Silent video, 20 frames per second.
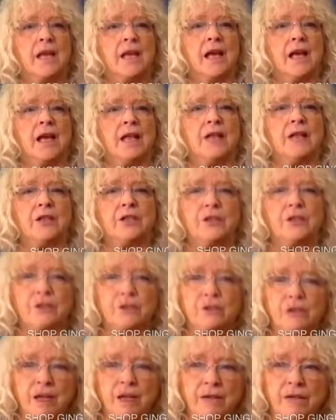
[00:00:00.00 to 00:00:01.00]
And to do
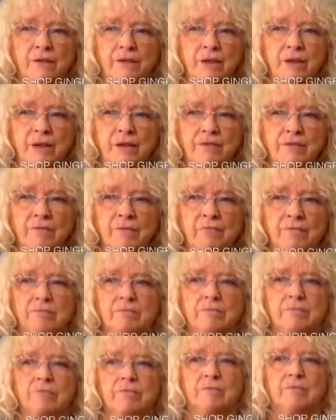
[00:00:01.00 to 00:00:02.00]
that, Yvonne,
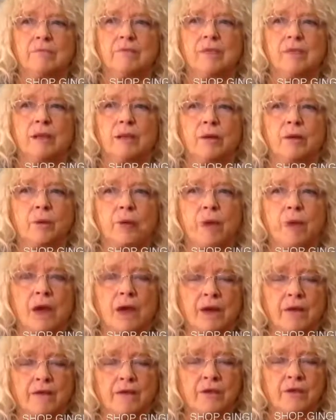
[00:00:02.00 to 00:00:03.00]
we
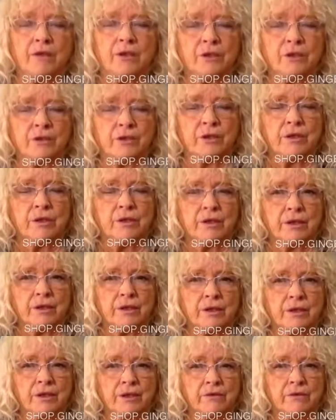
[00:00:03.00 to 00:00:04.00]
have to do it to
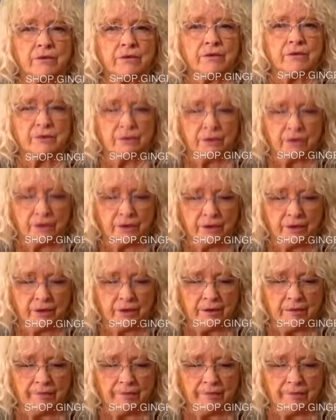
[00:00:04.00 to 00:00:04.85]
ourselves first.